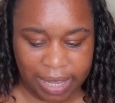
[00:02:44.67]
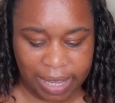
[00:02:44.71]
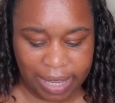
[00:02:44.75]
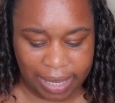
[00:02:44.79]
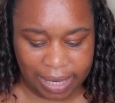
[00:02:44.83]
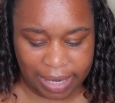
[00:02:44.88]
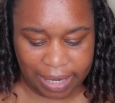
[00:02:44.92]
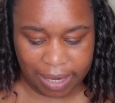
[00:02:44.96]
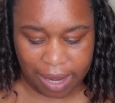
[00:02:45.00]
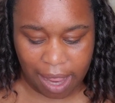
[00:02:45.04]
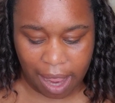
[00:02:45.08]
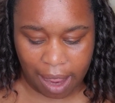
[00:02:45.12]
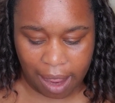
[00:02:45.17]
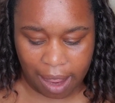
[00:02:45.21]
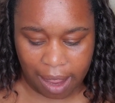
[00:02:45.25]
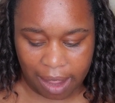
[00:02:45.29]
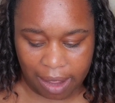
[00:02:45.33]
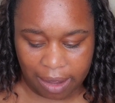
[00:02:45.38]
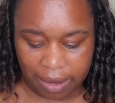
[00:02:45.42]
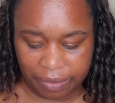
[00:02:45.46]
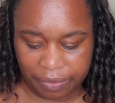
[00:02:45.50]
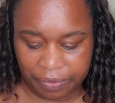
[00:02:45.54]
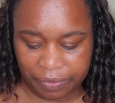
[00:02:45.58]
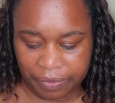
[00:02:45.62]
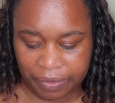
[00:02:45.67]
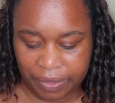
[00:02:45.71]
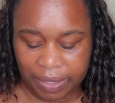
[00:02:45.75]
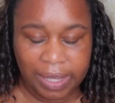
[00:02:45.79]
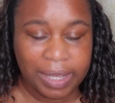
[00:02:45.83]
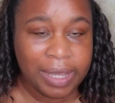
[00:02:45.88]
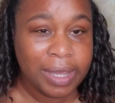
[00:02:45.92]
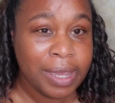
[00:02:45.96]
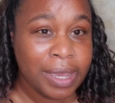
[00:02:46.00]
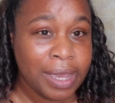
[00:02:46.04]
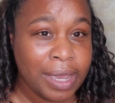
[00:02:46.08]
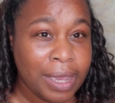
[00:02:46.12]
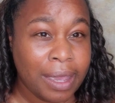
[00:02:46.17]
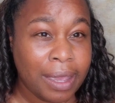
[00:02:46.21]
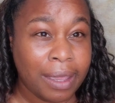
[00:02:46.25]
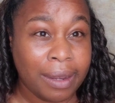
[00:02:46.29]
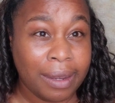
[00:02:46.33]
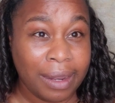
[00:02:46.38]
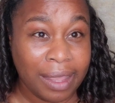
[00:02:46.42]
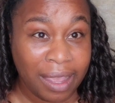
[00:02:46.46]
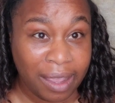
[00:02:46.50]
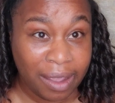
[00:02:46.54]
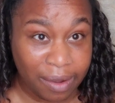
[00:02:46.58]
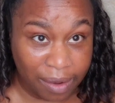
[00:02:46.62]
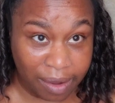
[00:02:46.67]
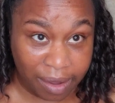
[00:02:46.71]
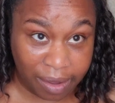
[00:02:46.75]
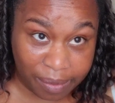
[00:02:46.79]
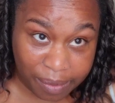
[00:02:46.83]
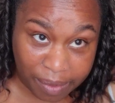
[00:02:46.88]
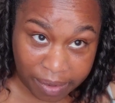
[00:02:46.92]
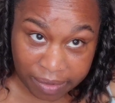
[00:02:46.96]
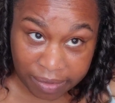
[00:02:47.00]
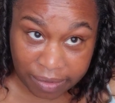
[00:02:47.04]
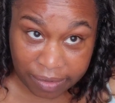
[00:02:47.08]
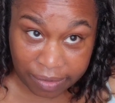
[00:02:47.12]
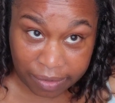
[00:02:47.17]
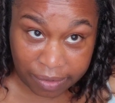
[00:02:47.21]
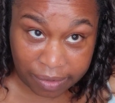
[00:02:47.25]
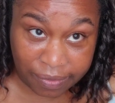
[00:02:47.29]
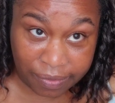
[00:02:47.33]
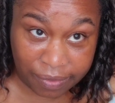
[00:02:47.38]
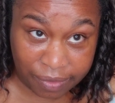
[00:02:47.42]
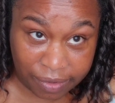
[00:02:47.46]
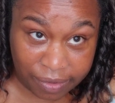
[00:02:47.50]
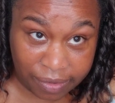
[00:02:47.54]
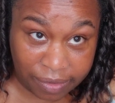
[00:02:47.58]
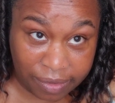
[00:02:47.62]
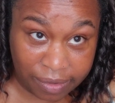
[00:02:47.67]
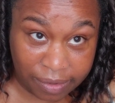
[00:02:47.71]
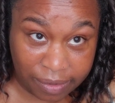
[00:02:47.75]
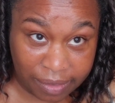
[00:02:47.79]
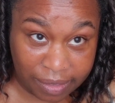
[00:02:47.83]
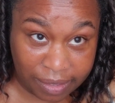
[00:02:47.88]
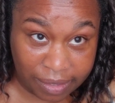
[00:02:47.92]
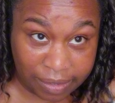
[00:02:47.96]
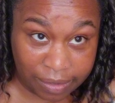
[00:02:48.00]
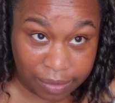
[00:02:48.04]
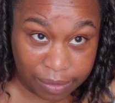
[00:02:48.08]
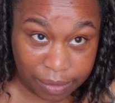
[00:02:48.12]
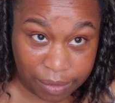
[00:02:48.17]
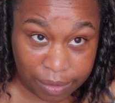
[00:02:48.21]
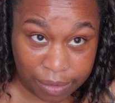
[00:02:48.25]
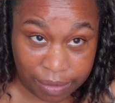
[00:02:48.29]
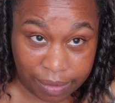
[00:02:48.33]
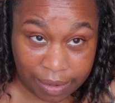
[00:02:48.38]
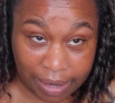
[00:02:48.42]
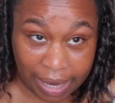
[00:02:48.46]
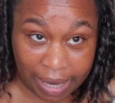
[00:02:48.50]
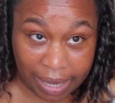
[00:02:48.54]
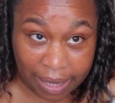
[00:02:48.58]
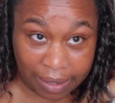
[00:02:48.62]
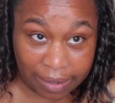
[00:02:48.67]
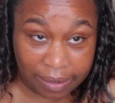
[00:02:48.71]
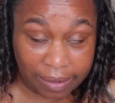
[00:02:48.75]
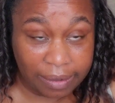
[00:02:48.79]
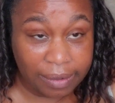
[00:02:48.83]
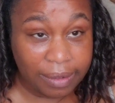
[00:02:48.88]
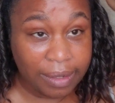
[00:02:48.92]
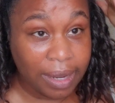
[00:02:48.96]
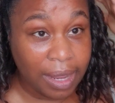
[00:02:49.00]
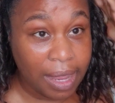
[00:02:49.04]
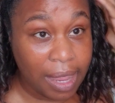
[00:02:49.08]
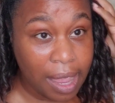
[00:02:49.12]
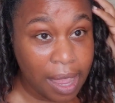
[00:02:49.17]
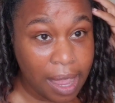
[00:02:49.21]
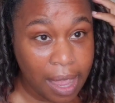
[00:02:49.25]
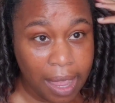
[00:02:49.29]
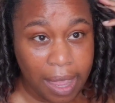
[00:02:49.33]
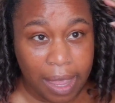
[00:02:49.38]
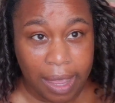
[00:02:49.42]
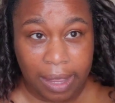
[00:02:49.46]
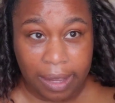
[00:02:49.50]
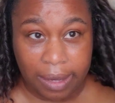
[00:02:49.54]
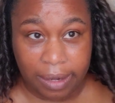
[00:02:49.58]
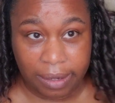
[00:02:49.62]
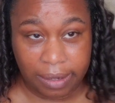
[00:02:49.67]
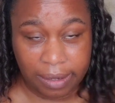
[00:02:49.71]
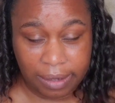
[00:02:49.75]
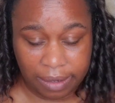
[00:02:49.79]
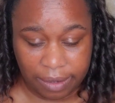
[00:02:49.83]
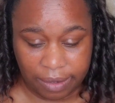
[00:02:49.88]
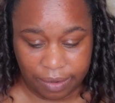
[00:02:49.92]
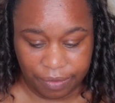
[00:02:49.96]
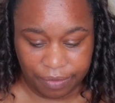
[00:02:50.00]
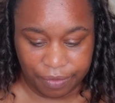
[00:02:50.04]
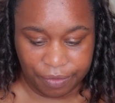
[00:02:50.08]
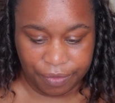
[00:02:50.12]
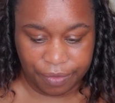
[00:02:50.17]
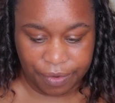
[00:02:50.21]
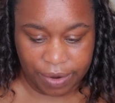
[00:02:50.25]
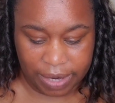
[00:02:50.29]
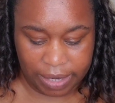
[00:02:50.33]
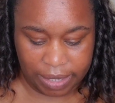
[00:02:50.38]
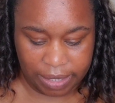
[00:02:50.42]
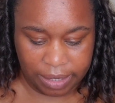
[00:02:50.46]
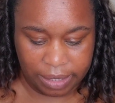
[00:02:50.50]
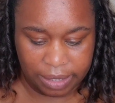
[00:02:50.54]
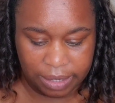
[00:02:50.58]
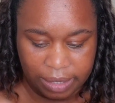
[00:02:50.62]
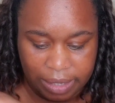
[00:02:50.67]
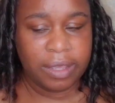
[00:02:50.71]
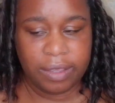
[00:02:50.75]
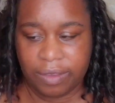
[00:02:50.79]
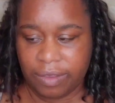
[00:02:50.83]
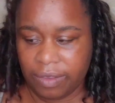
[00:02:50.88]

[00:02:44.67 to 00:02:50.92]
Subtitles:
cut in half, and now I want to sort of just do this crown and front.